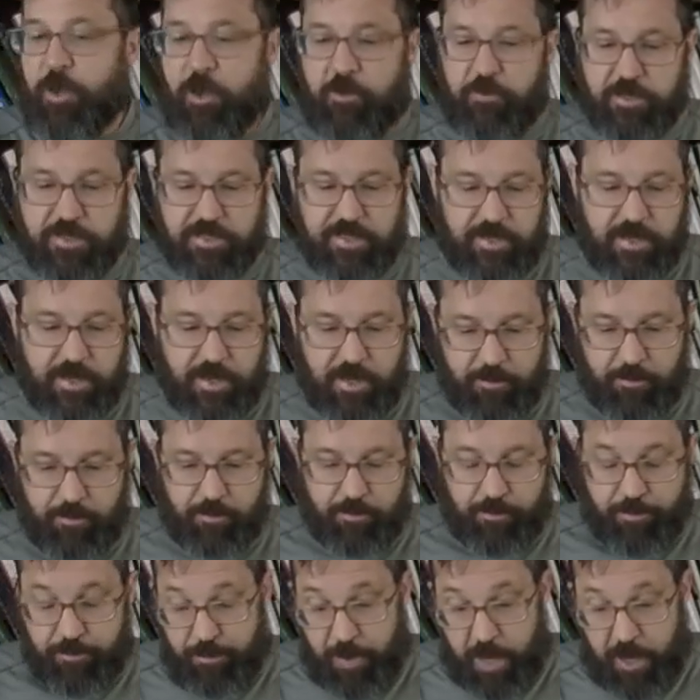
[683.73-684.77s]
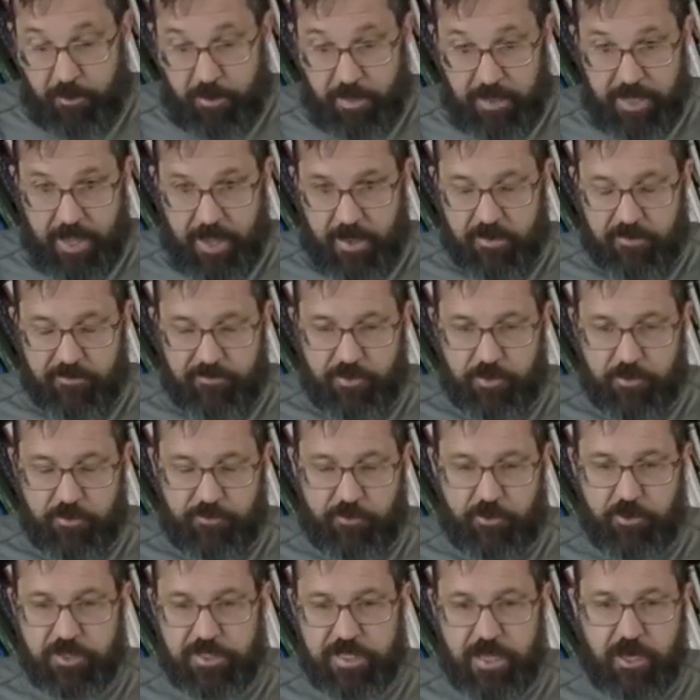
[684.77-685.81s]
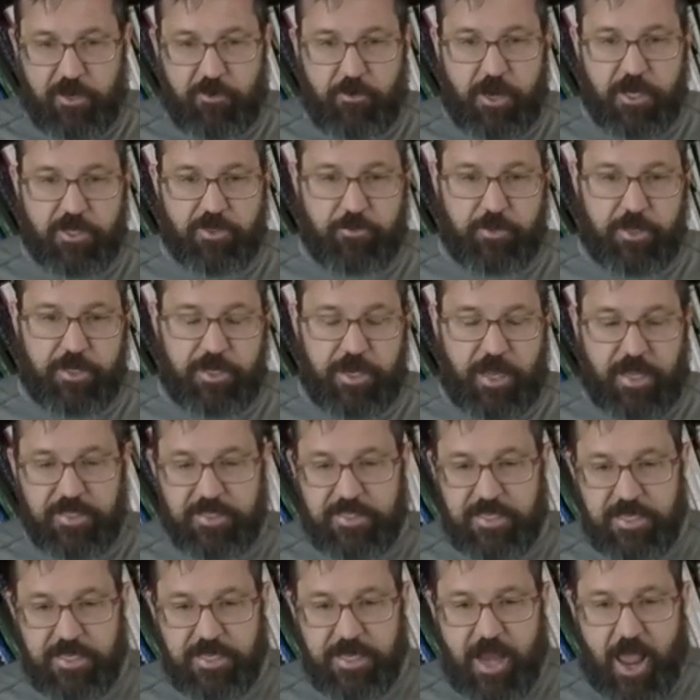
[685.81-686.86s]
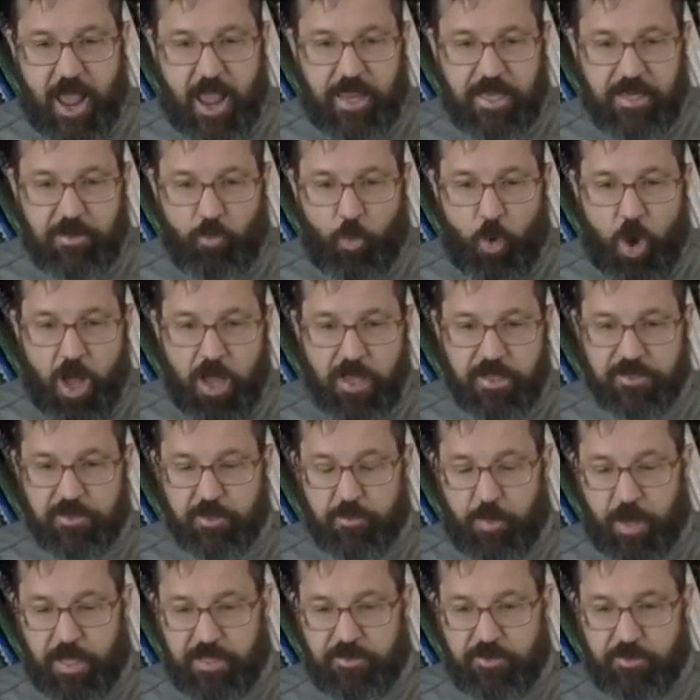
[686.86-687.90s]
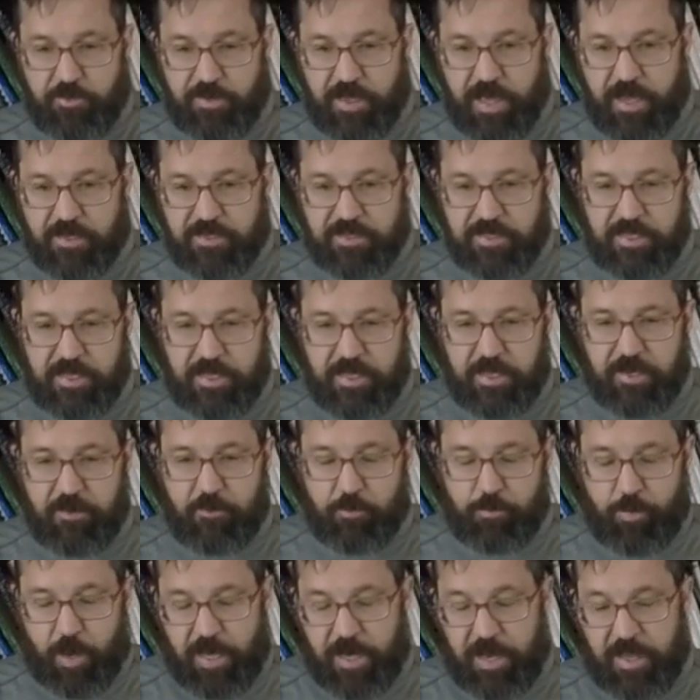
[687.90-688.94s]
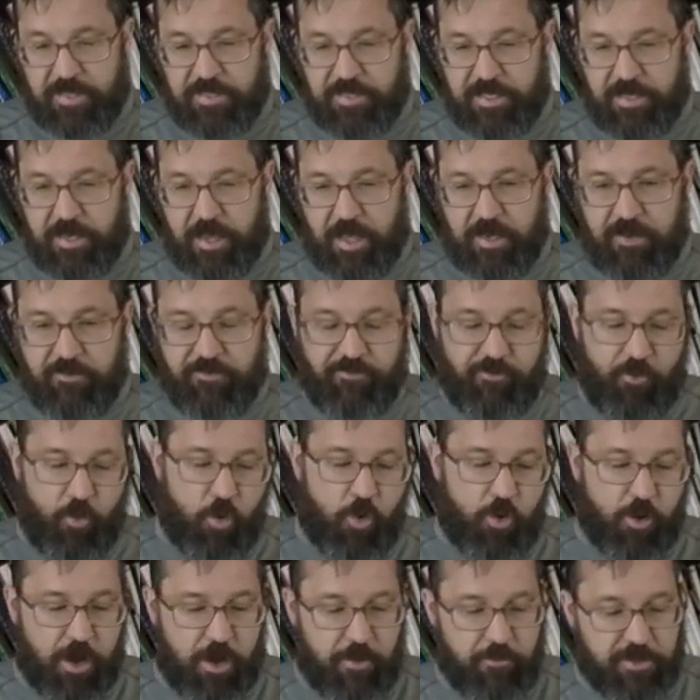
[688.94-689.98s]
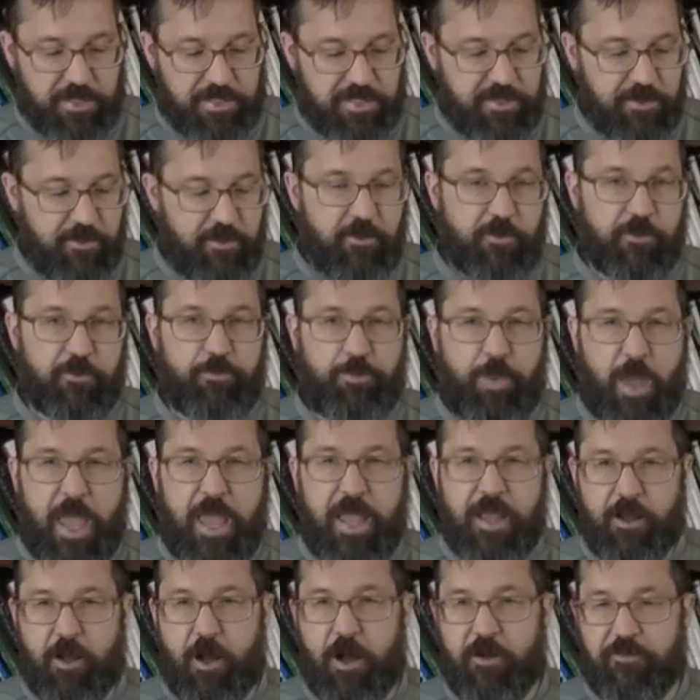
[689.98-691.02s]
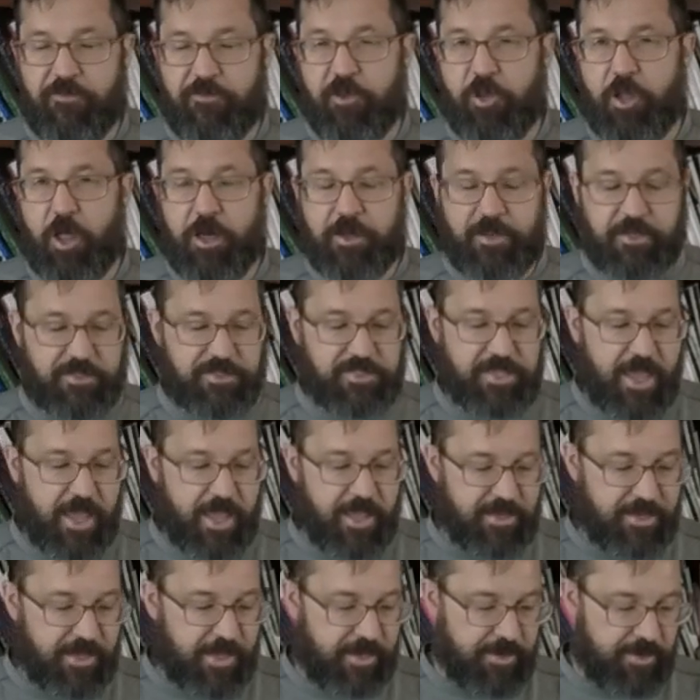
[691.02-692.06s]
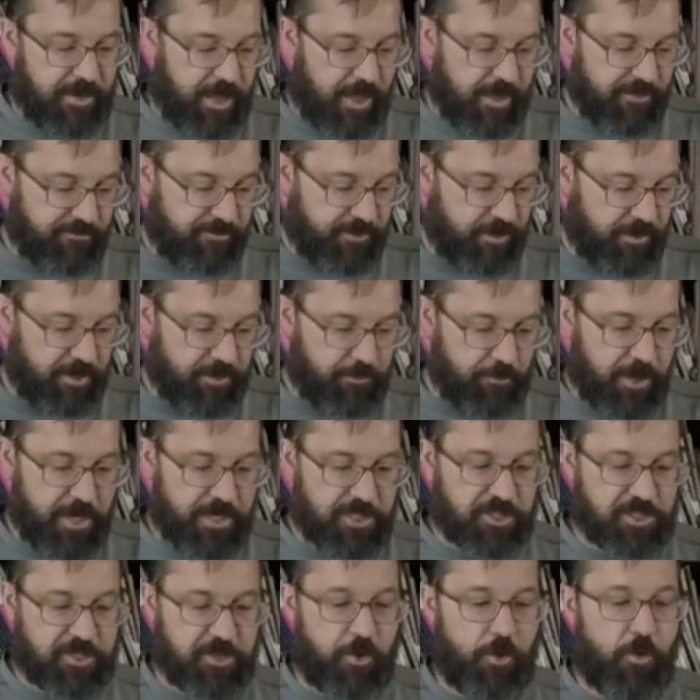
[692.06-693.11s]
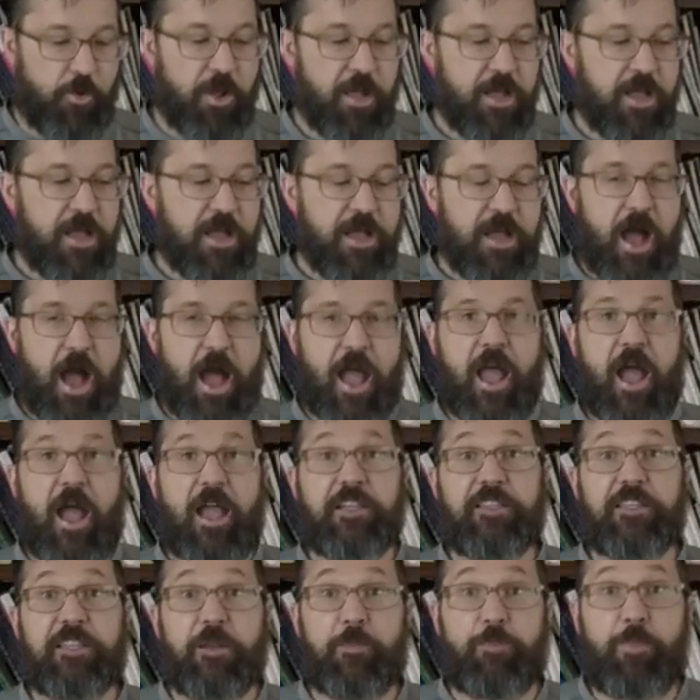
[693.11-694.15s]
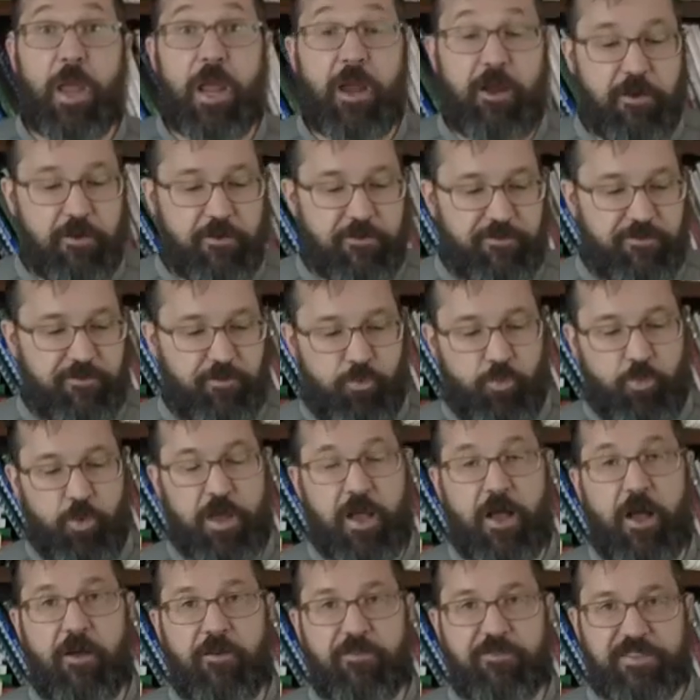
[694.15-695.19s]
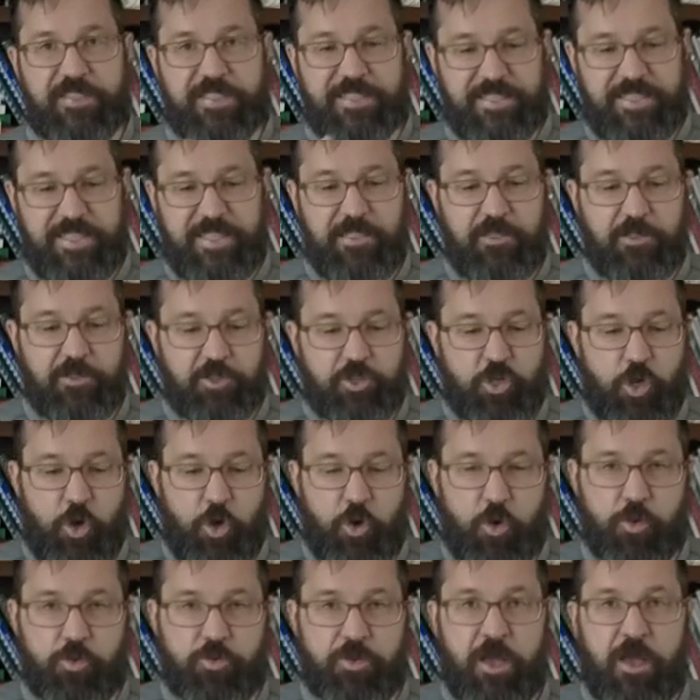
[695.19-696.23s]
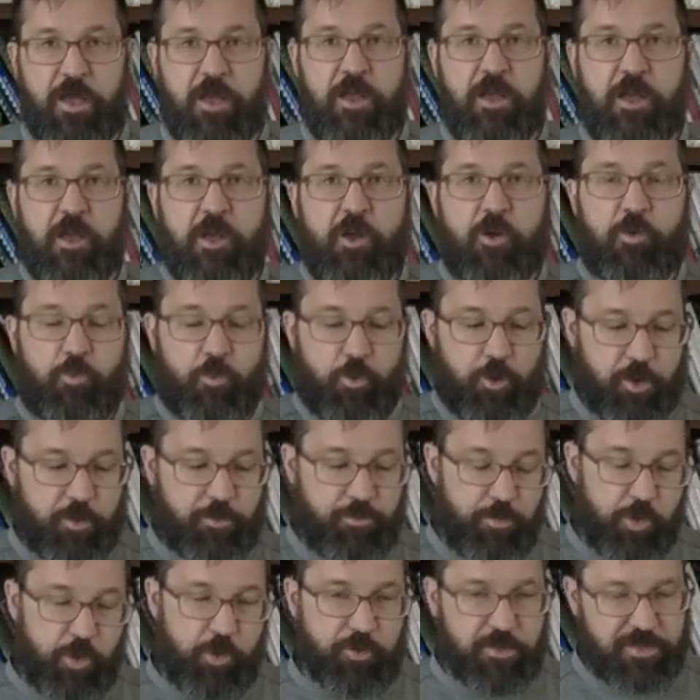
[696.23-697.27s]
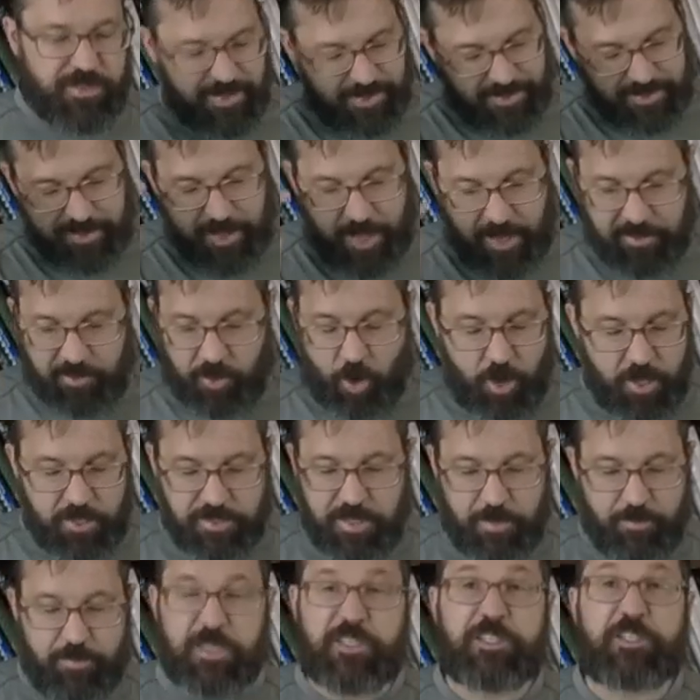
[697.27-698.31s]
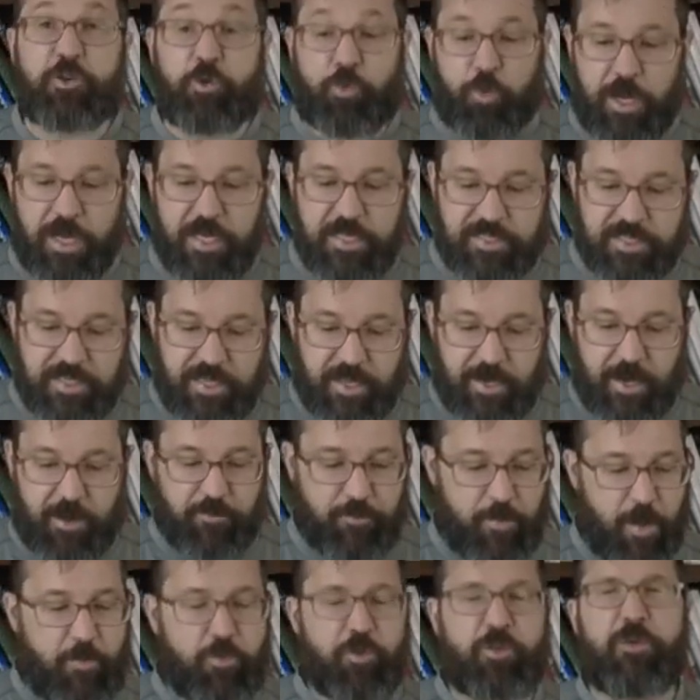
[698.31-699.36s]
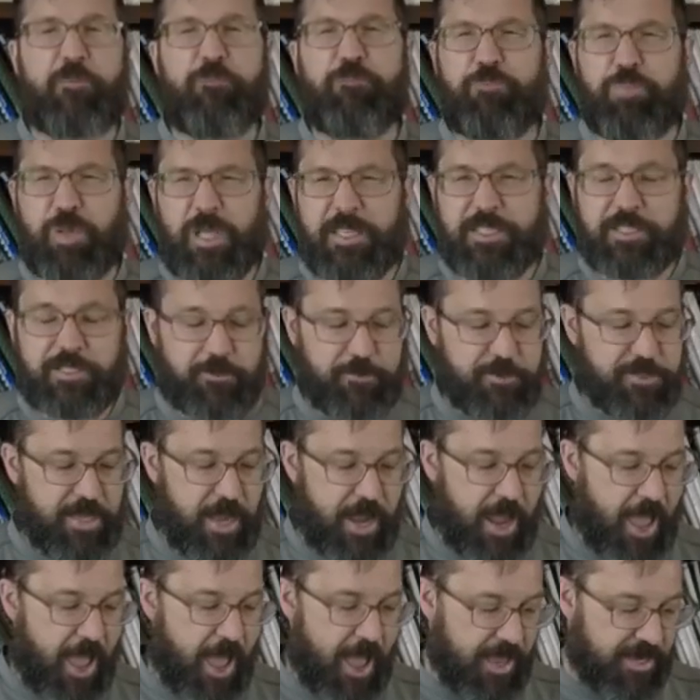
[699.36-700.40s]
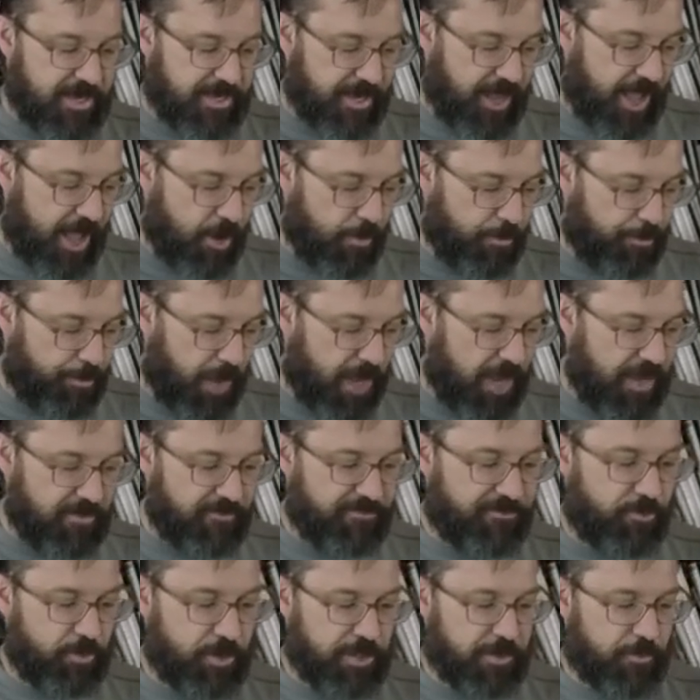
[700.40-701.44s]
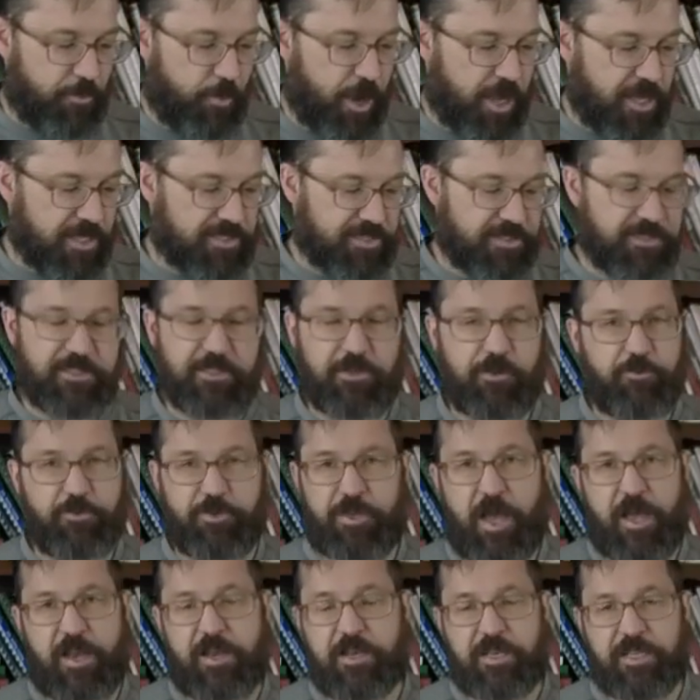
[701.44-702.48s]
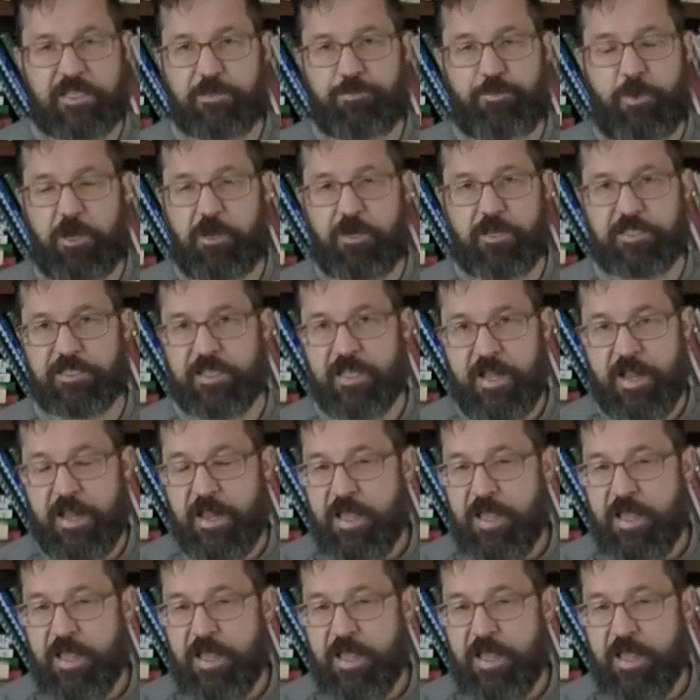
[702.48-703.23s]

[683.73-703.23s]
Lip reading: I was barely out of university. I graduated in 1991, so by 1994, I was still paying off a lot of debt and not very rich. So I hiked in a pair of steel-toed work boots, and that concept is crazy. And I remember the blisters I had and how painful it was. You know, not an experience.